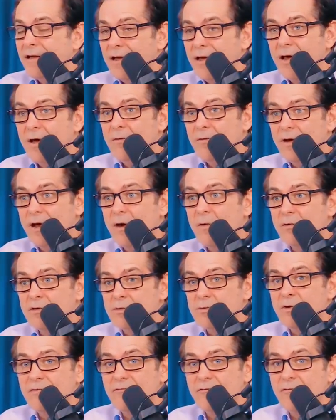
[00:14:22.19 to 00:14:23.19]
And it
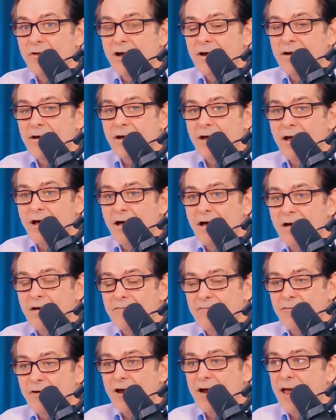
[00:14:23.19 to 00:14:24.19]
was when Fred
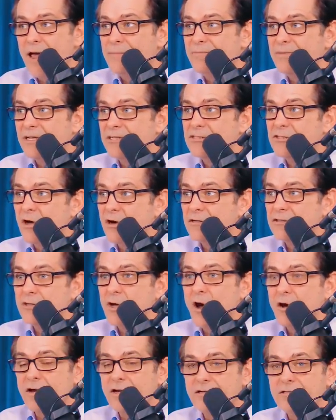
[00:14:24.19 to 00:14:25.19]
Hampton started
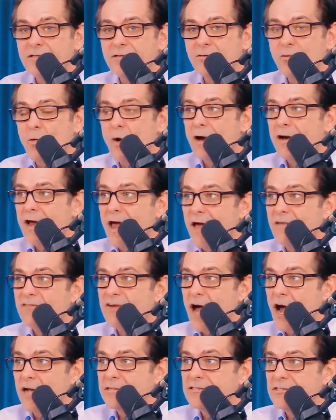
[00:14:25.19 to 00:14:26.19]
talking to the white
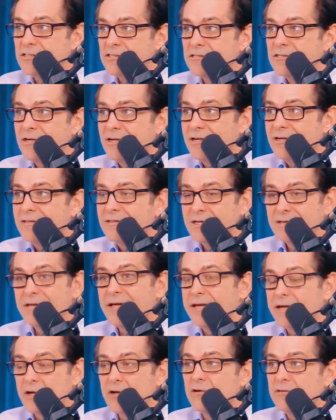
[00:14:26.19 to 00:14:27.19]
have-nots that
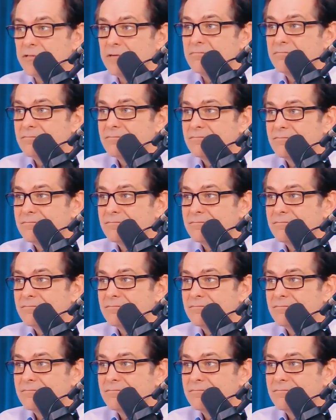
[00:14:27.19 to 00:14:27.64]
they killed him.